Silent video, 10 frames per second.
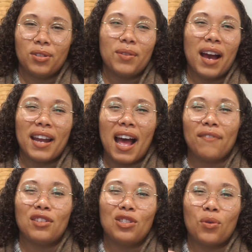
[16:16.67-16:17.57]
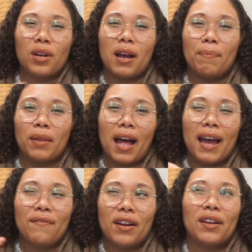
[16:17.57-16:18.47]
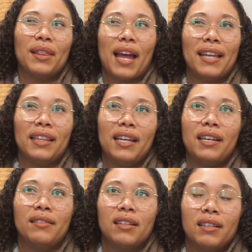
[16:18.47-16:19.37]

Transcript: You kind of have to sort of apply very lightly.